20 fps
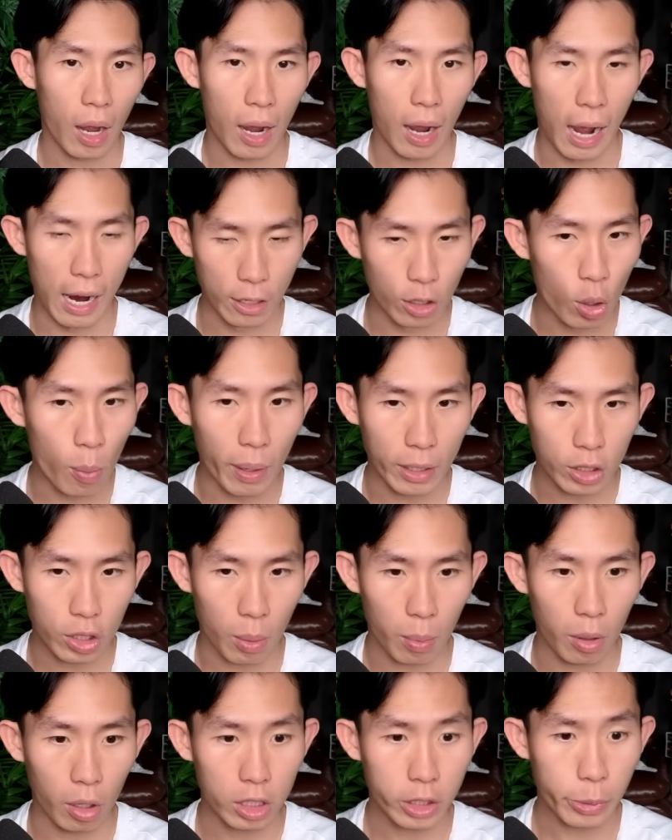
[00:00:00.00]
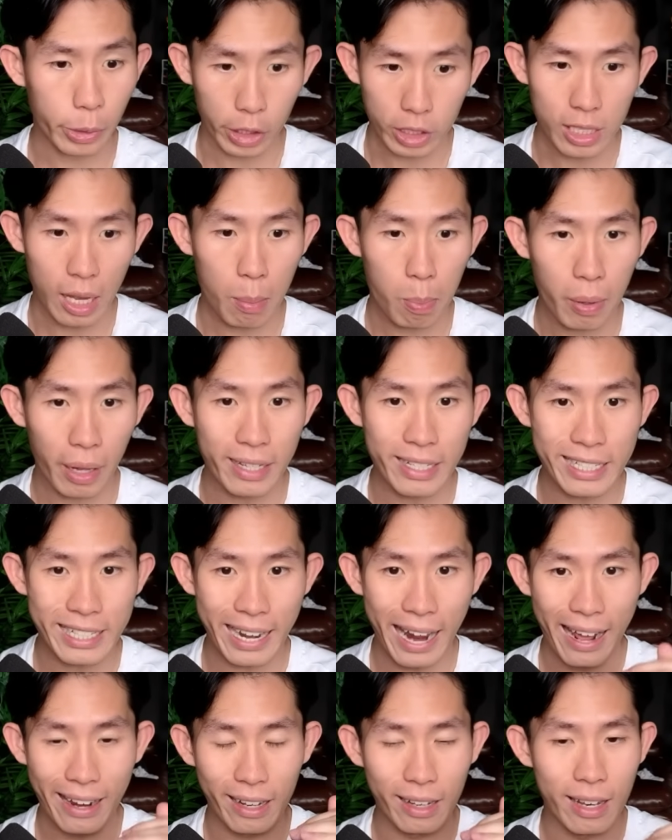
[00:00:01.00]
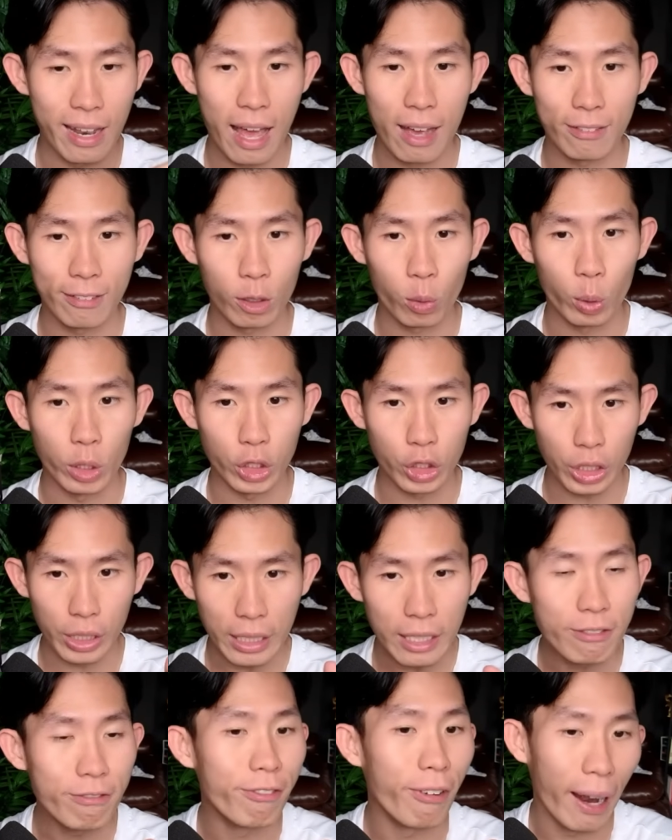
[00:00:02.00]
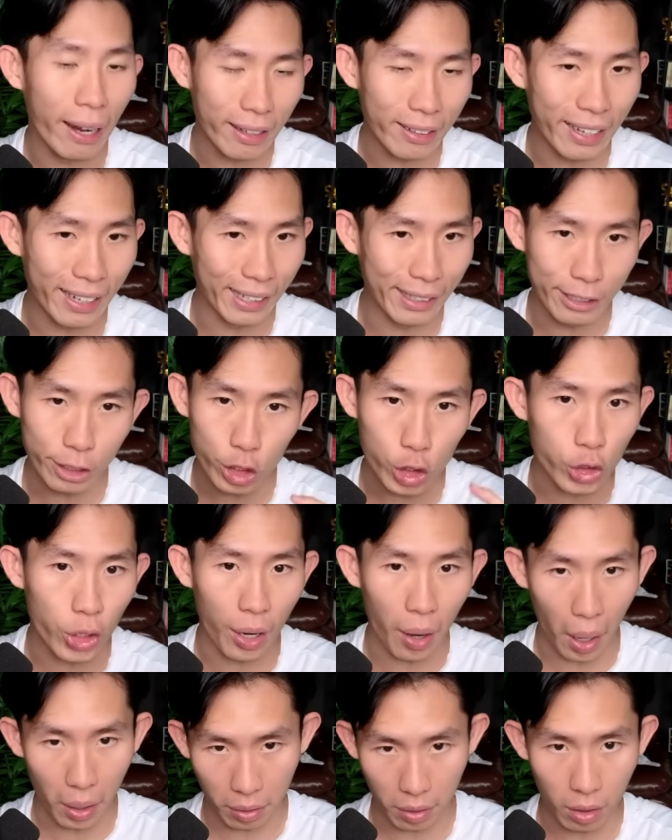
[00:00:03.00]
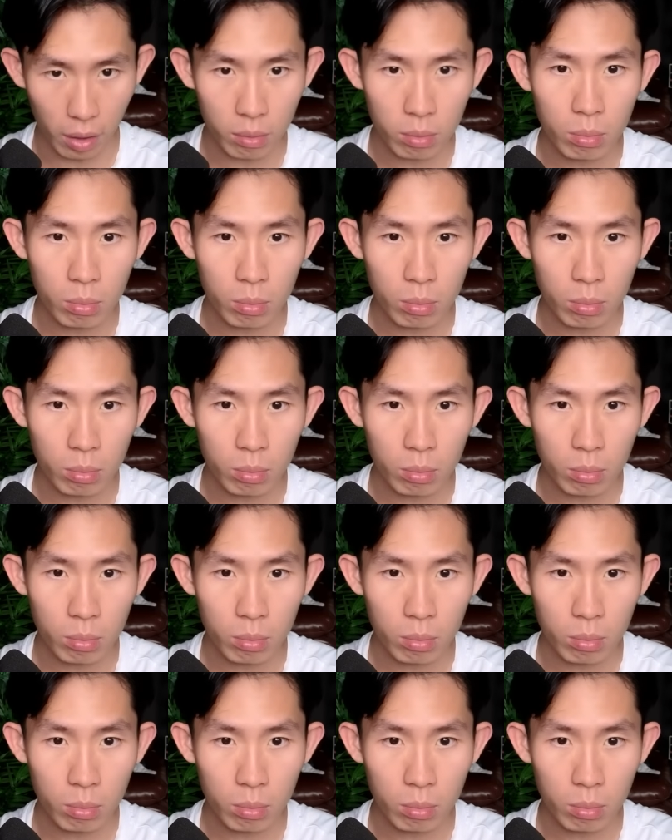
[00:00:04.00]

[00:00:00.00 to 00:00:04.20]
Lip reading: I know my stop loss because I place it at a level which invalidates this trade idea.